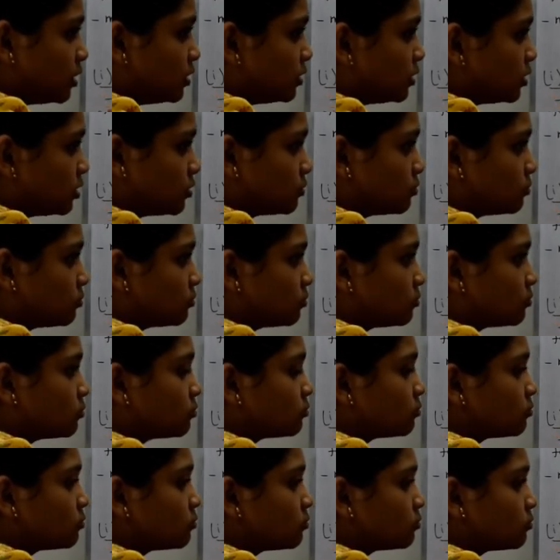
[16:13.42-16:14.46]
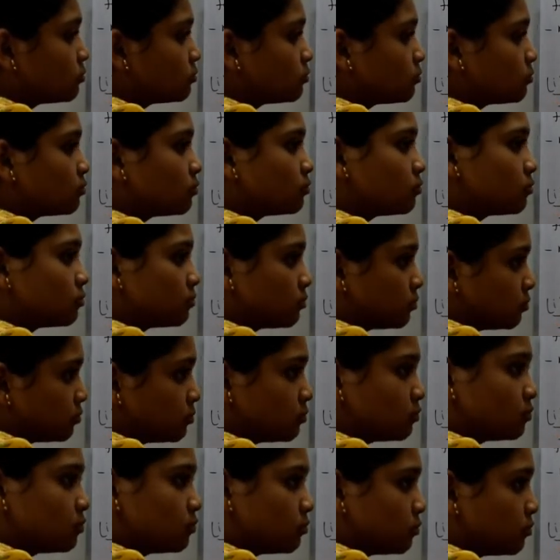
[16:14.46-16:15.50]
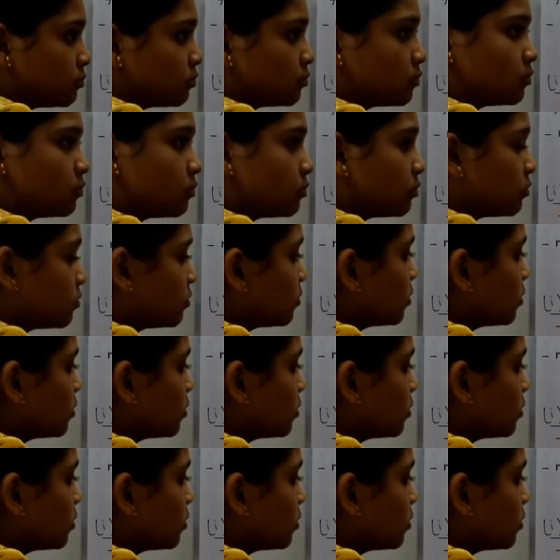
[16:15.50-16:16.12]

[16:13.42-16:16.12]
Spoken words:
Simple tissues is made of one type of cells. Okay.